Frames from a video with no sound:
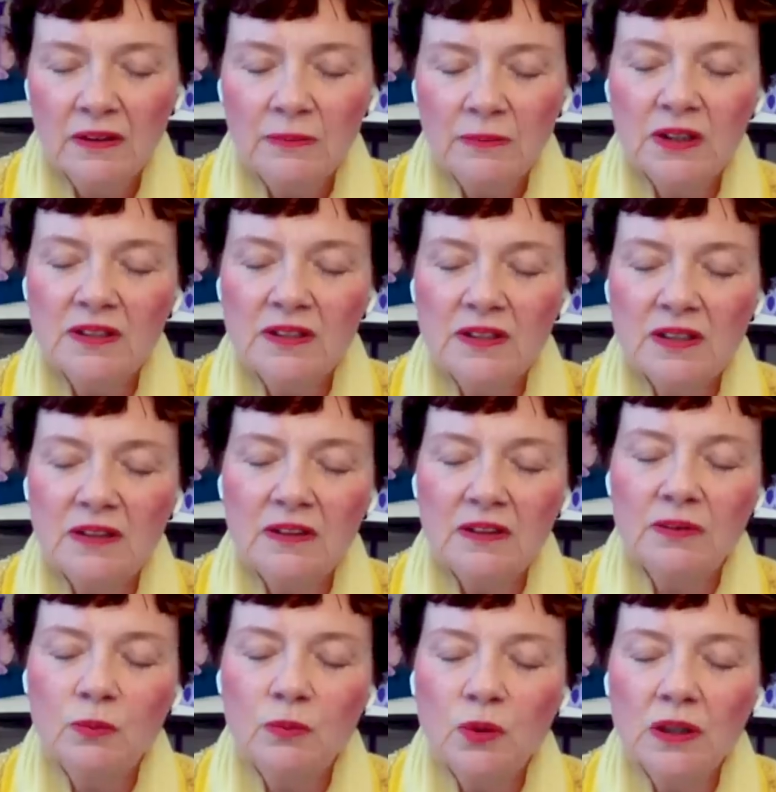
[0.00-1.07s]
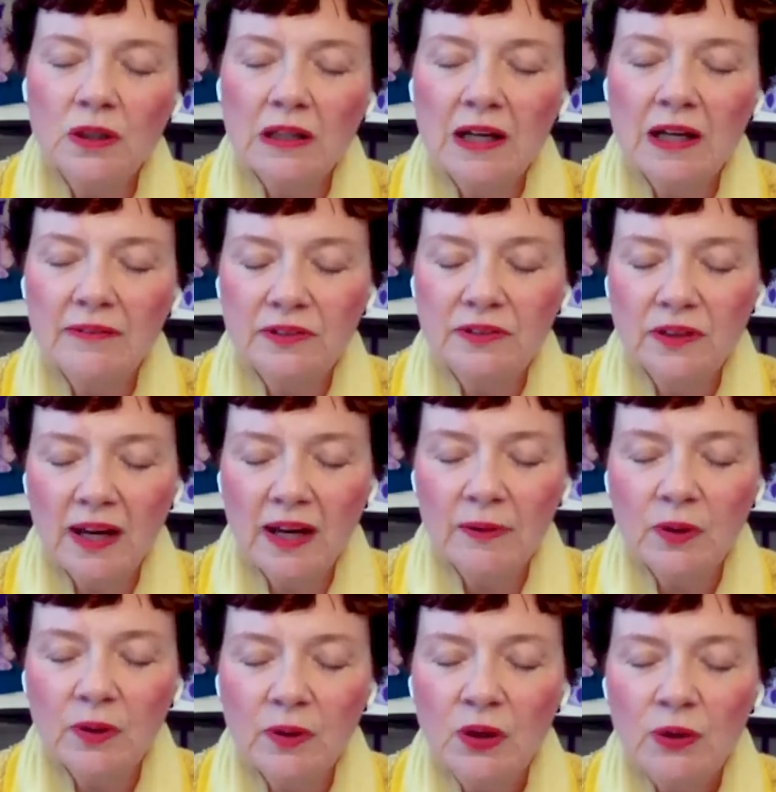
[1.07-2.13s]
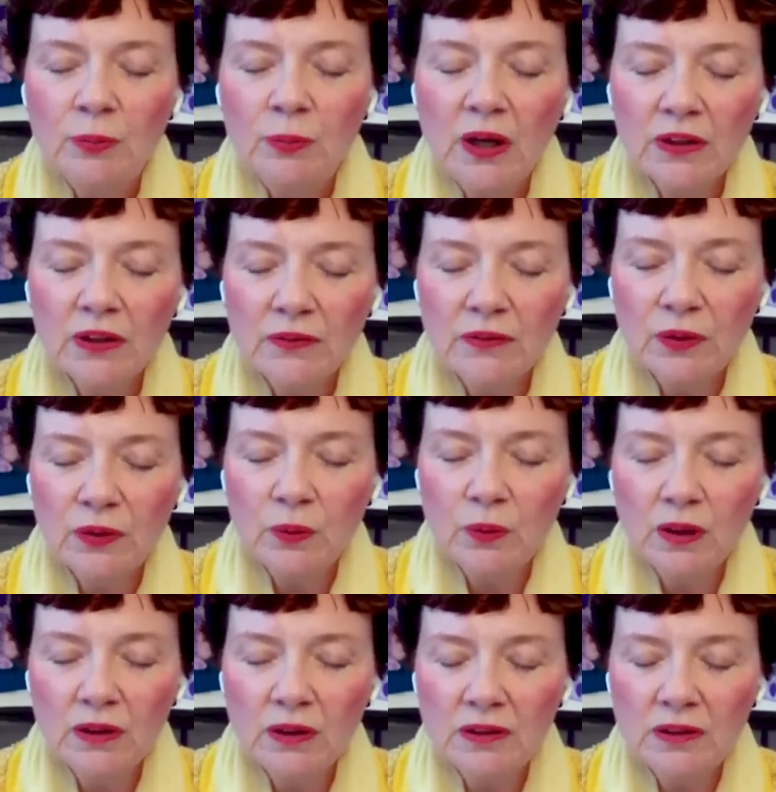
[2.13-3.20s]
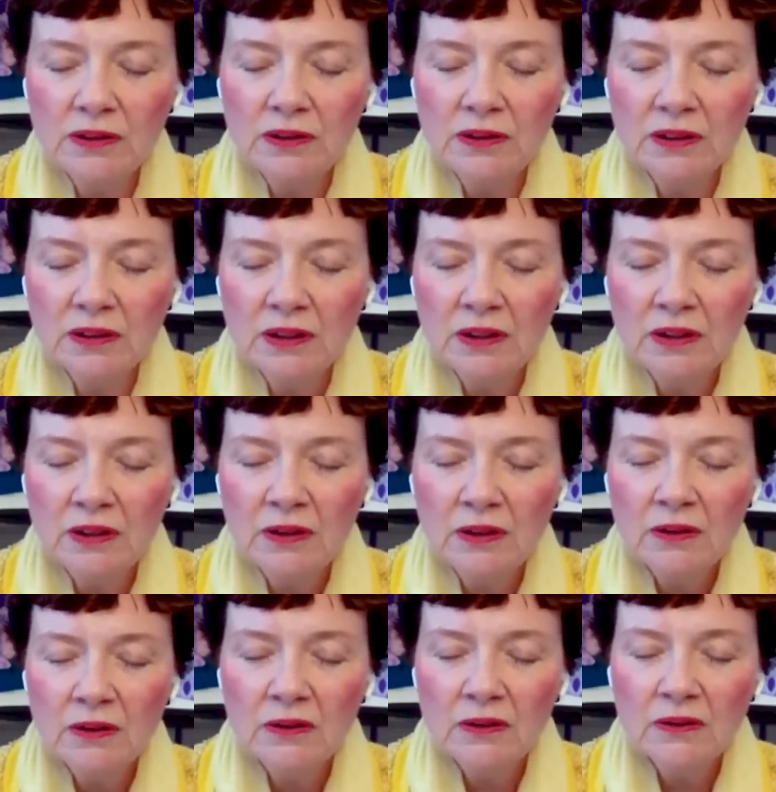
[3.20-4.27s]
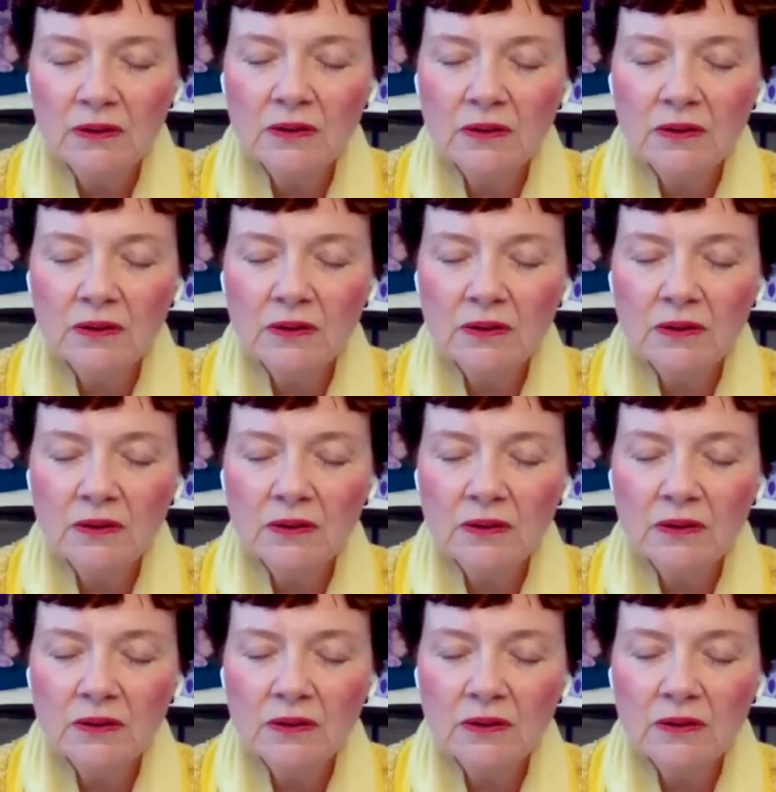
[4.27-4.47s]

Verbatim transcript: I'm going to send even more love to that part of the world